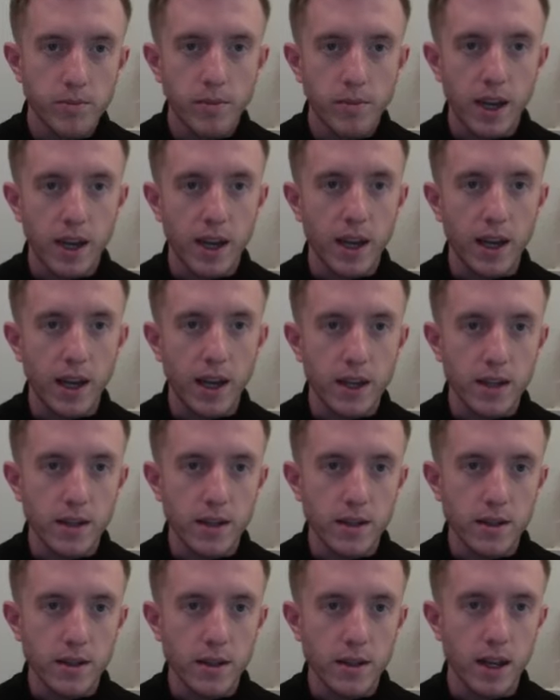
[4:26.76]

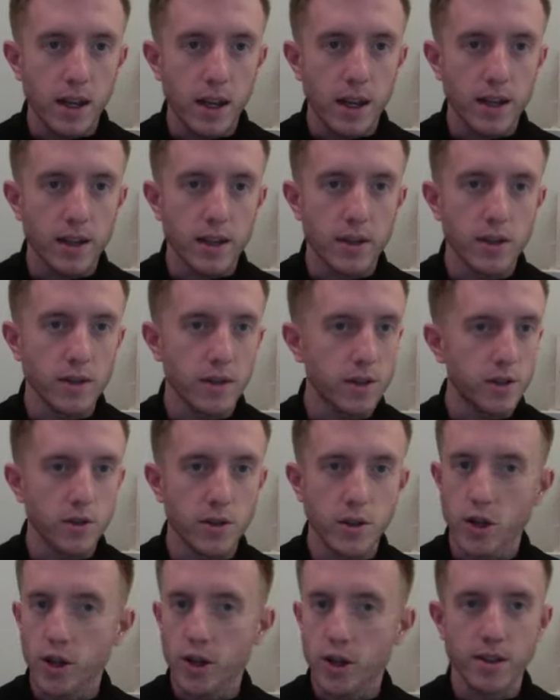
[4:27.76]
And
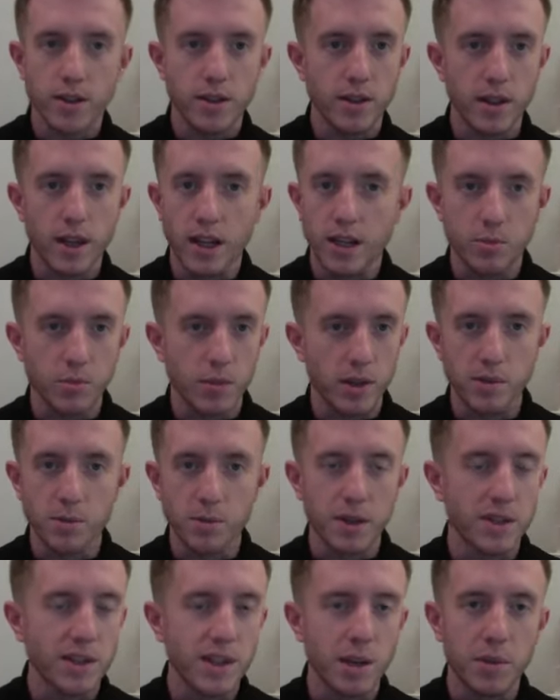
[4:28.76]
sure as
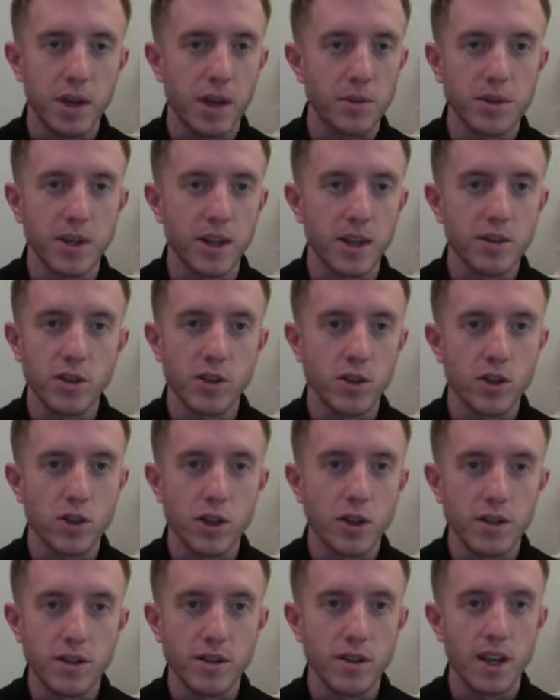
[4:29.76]
my stepdad would say, sure
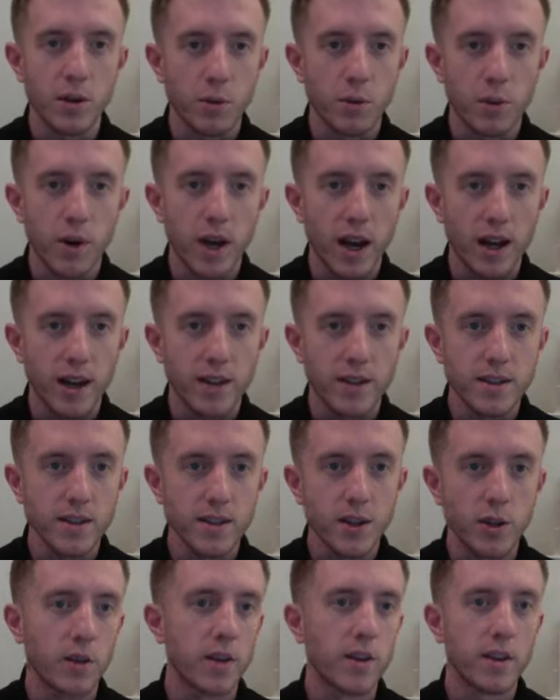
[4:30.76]
as the sun will rise,
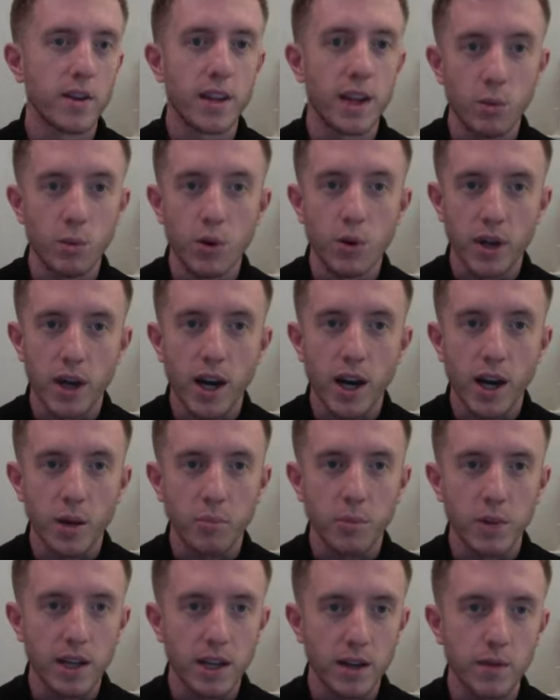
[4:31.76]
they will
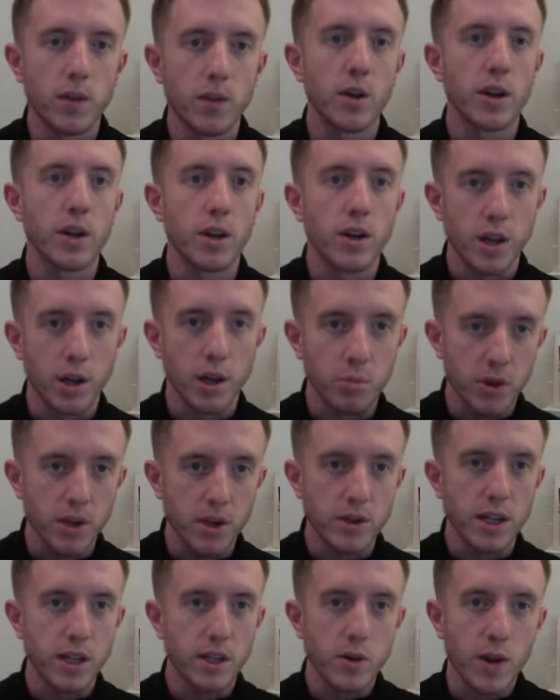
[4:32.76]
come if you hit your
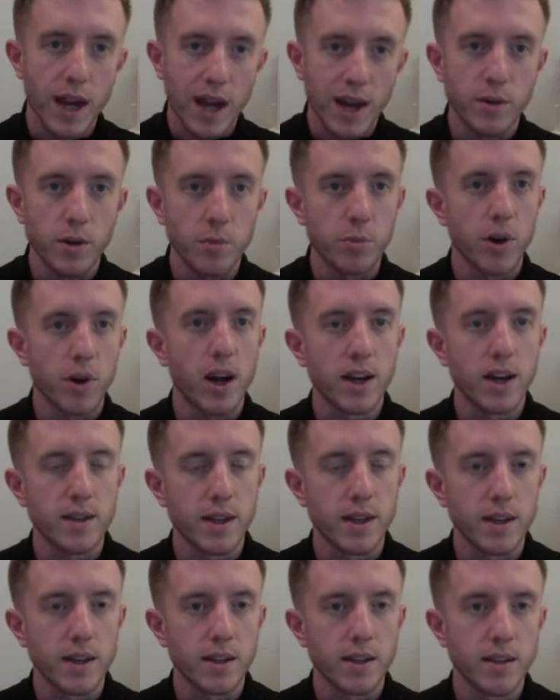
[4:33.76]
numbers and you have your
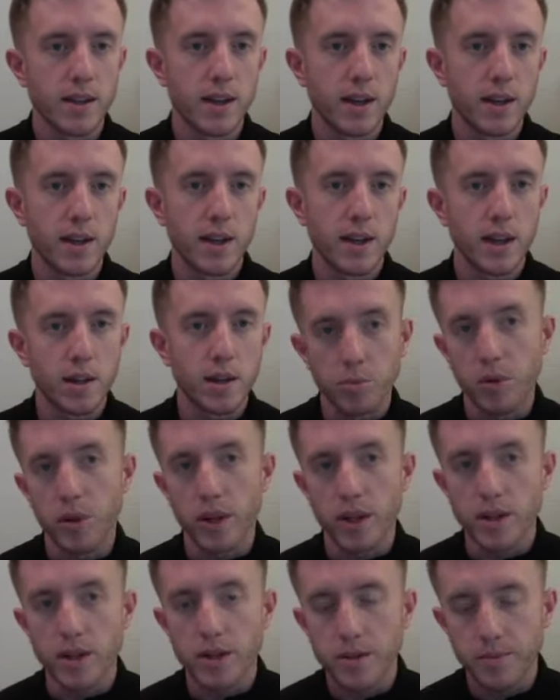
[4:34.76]
process in
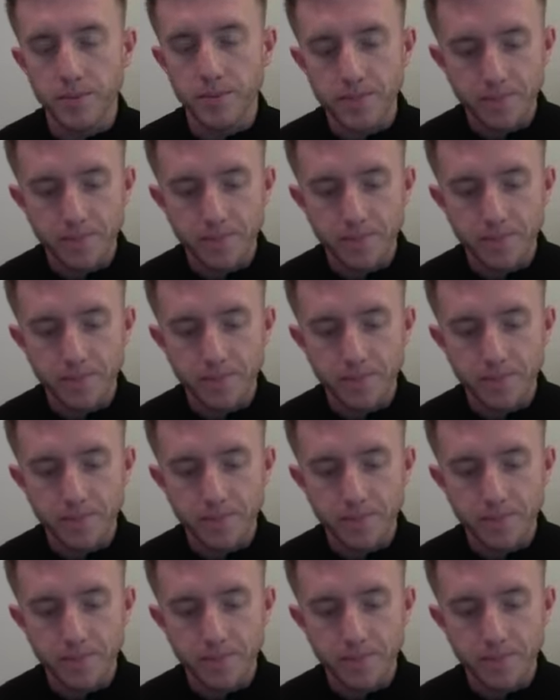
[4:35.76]
place.